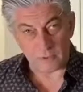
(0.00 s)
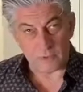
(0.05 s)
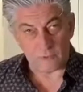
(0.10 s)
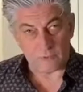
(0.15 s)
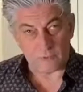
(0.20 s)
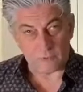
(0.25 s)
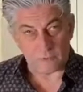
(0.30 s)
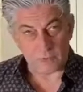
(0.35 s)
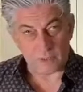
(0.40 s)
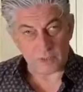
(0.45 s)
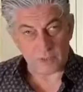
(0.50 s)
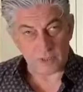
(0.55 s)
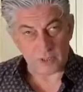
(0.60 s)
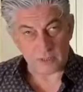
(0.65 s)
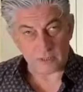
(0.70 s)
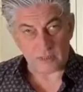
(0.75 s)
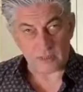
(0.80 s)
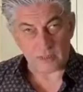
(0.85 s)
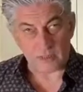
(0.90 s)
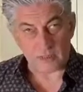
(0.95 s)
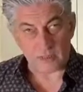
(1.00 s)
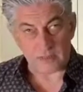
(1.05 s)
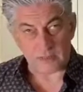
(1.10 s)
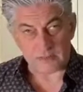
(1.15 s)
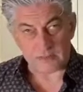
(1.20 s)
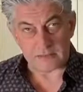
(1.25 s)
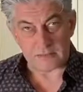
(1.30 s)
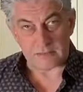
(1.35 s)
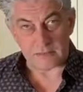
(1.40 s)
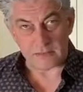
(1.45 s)
it in the fridge
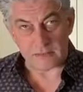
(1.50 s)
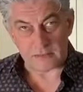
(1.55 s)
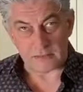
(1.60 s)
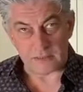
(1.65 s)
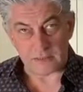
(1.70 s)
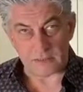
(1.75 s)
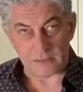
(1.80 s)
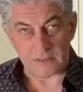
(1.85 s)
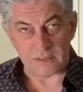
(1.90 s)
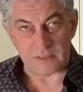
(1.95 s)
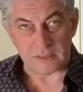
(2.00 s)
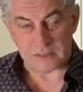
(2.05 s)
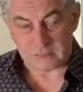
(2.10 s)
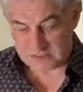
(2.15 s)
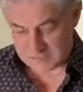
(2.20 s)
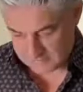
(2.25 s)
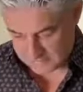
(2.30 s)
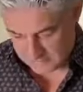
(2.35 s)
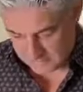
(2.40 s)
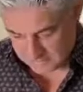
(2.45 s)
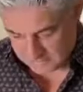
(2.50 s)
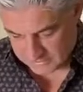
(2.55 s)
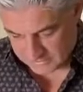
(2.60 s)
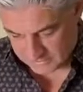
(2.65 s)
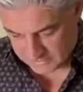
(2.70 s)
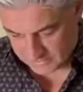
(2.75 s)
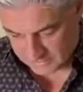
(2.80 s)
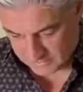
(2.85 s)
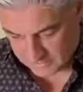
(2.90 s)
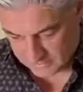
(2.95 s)
overnight, managed to resist the
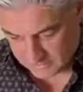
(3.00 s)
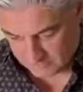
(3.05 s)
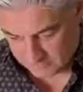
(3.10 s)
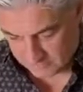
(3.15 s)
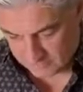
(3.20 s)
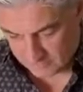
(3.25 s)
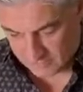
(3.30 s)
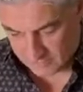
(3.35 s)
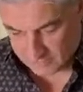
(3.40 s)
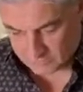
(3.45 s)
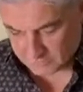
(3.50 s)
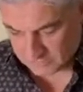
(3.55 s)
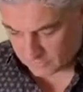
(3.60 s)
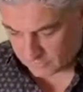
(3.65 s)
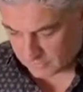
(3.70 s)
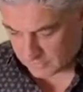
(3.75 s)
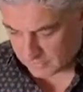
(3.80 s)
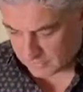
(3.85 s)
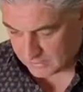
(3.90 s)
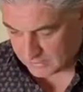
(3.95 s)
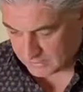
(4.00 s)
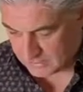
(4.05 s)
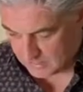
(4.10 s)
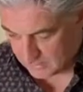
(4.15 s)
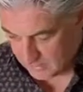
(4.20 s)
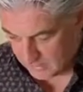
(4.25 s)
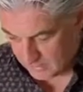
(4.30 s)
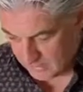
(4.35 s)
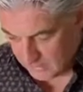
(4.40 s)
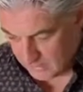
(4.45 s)
temptation of tucking in,
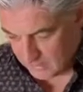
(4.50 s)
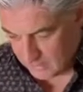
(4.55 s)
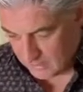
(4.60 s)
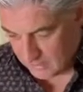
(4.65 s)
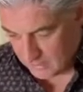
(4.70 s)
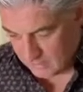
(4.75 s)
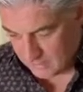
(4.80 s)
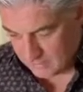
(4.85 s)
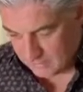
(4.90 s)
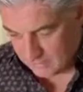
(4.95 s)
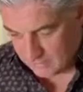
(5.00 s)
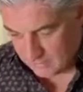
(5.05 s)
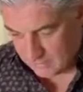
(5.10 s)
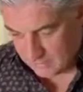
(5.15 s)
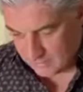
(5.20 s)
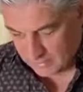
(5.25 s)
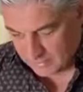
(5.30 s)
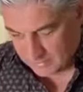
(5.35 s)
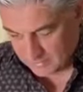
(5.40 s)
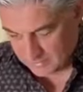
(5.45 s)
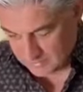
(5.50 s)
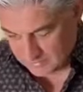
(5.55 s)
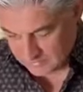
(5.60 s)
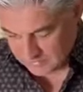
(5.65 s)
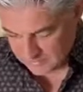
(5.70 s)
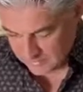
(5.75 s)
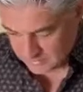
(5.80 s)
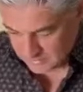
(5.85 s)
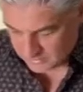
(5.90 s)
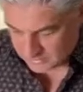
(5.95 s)
and
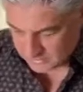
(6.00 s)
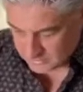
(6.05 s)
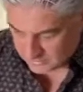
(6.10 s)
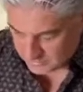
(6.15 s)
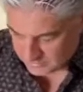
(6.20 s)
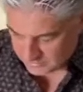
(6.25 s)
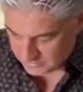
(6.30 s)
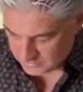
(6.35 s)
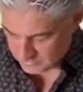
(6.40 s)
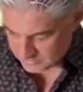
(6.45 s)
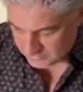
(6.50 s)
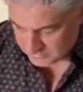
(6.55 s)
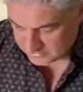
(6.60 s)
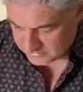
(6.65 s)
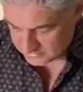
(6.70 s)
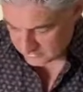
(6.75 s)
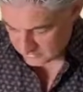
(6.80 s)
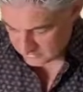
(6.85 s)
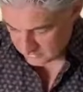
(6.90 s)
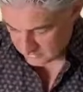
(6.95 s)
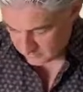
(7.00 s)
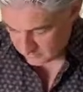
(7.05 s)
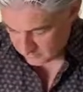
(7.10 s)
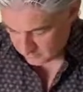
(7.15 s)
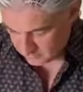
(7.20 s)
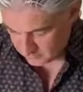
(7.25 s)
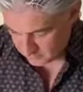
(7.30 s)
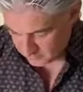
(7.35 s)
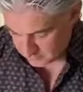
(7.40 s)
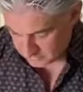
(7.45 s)
as you can see, it's now
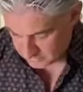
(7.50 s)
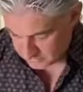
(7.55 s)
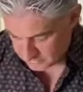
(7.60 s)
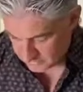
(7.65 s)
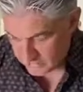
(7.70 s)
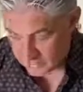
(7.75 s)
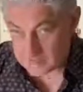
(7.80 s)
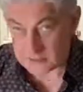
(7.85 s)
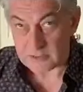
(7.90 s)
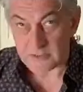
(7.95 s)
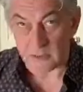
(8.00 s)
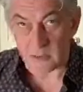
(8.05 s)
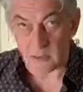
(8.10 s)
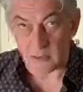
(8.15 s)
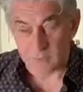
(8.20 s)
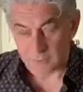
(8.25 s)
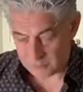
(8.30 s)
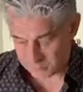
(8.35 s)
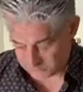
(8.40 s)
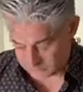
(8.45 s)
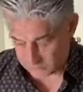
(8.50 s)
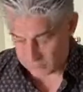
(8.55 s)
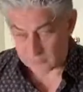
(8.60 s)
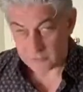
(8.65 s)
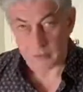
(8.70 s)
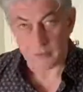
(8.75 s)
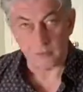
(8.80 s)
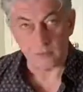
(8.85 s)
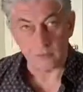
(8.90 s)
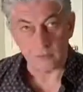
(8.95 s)
all set up. So we're
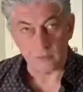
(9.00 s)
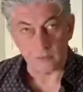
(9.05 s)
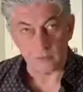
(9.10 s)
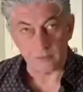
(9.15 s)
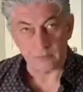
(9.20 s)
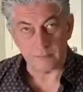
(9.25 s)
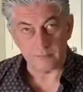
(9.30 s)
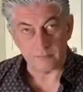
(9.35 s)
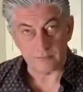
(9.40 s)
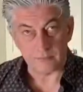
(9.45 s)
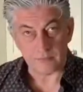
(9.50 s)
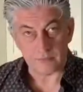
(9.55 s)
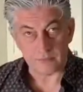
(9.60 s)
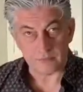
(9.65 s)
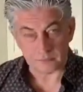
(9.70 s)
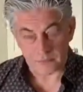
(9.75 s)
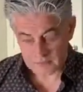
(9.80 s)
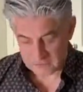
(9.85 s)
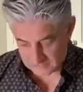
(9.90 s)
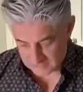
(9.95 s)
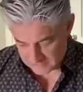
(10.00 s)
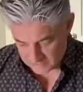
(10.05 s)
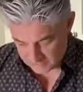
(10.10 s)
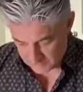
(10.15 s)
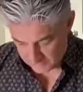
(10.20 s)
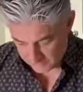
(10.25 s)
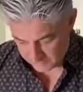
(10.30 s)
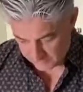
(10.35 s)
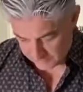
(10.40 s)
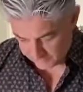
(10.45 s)
going to take a slice
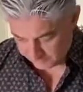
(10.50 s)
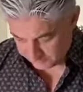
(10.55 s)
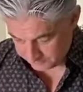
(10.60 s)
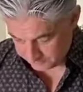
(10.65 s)
out of it.